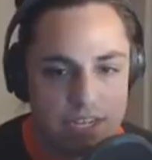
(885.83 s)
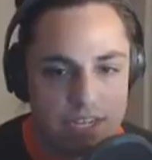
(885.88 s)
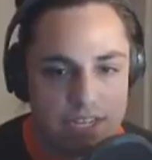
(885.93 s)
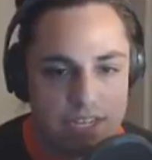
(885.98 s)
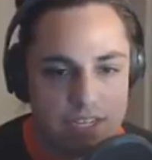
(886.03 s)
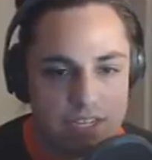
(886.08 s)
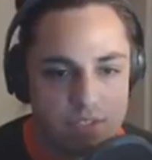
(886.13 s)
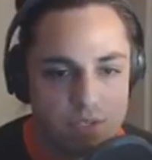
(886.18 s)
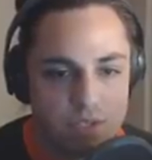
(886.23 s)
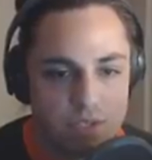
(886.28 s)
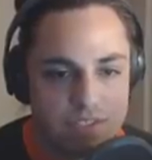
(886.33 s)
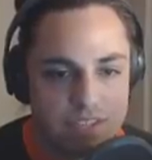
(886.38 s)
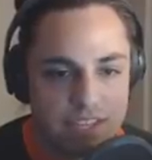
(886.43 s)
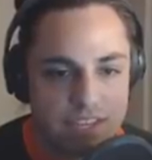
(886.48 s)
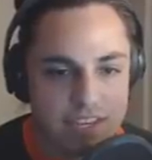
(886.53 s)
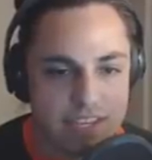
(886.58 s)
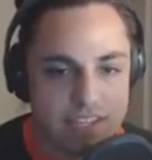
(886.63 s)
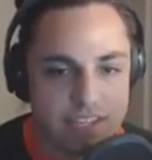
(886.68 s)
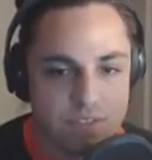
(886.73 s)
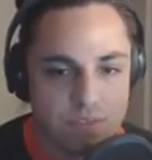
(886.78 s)
So let's get
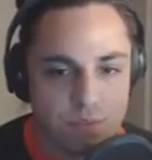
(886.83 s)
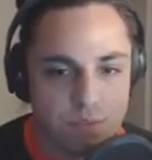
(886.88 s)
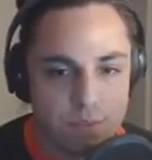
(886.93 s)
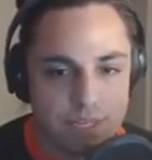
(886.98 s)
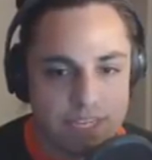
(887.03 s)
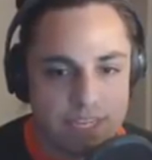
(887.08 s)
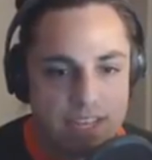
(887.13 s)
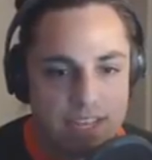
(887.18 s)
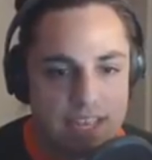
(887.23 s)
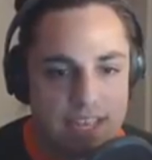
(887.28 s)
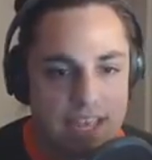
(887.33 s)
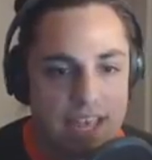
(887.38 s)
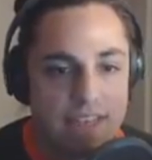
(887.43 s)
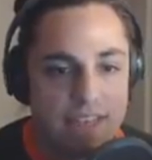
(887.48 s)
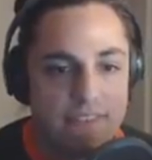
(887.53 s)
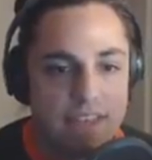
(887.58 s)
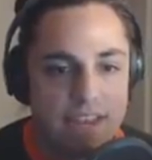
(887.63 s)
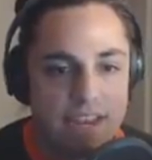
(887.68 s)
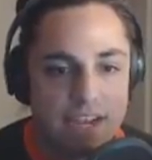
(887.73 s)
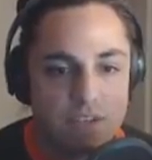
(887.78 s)
into it. And
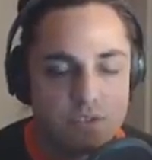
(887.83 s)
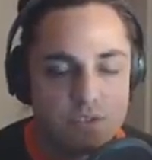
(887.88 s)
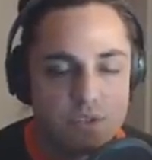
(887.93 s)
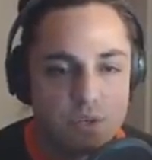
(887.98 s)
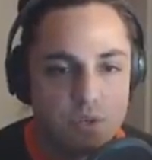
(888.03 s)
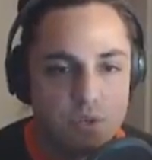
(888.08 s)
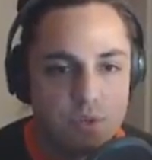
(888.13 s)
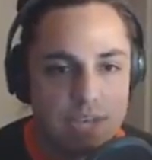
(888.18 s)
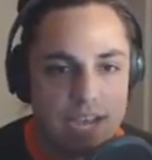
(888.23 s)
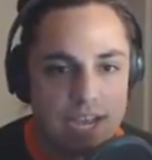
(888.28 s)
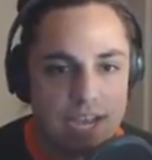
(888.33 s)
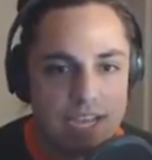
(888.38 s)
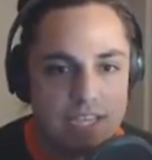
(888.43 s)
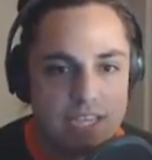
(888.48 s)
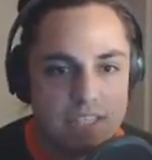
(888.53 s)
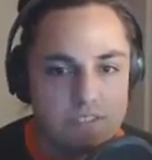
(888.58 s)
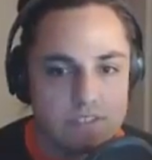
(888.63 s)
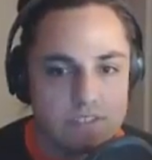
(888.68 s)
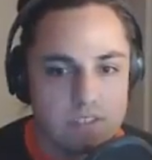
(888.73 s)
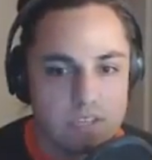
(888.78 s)
then I'll show you guys